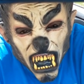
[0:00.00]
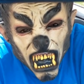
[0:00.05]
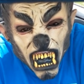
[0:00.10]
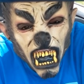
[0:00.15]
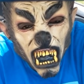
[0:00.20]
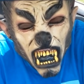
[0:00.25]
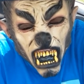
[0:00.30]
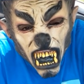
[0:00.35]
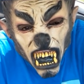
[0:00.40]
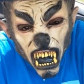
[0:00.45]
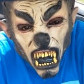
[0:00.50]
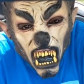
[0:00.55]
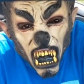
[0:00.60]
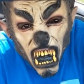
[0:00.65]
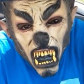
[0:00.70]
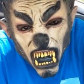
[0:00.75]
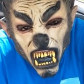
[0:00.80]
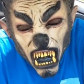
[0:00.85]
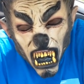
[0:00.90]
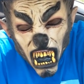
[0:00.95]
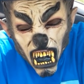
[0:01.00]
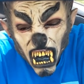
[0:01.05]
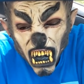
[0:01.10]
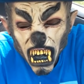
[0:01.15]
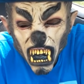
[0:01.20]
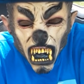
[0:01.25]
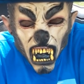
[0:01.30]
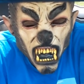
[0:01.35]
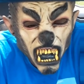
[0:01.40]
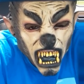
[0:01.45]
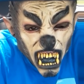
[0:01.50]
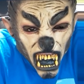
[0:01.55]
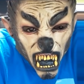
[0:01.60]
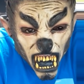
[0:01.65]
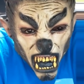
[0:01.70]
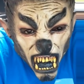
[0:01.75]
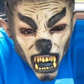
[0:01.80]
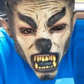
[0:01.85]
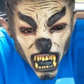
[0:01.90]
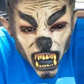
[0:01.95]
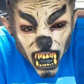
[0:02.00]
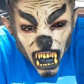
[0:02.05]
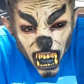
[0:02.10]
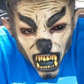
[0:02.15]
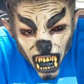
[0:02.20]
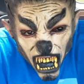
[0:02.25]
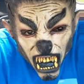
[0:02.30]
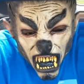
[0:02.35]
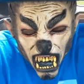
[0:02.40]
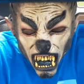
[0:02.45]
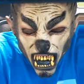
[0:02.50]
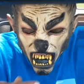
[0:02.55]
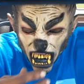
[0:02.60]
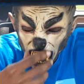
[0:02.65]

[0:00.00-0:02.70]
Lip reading: and attention from women, especially when he was in college.